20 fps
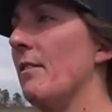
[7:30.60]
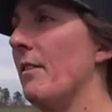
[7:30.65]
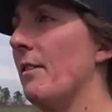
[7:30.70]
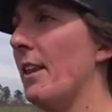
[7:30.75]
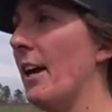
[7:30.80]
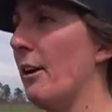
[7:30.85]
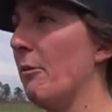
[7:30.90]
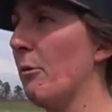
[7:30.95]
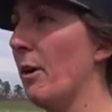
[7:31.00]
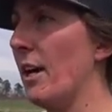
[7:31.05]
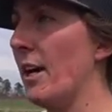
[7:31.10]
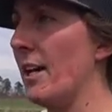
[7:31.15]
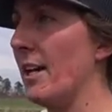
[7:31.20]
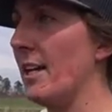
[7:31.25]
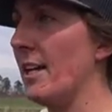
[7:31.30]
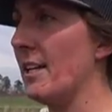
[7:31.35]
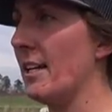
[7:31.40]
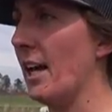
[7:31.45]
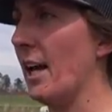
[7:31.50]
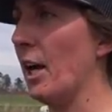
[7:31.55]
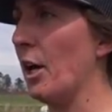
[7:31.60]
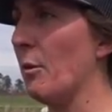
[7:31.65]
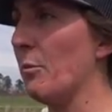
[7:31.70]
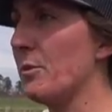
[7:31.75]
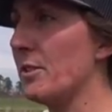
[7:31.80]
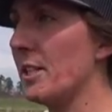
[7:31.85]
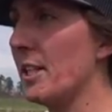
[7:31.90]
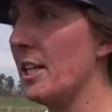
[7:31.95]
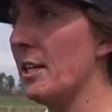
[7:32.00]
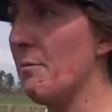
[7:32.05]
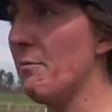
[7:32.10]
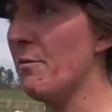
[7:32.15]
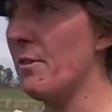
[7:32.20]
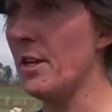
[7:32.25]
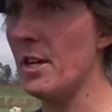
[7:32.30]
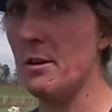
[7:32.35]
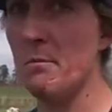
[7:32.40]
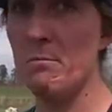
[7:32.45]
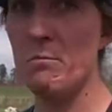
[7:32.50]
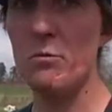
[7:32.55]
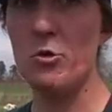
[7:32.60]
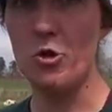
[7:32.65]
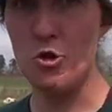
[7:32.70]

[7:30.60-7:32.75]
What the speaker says: That way it helps keep them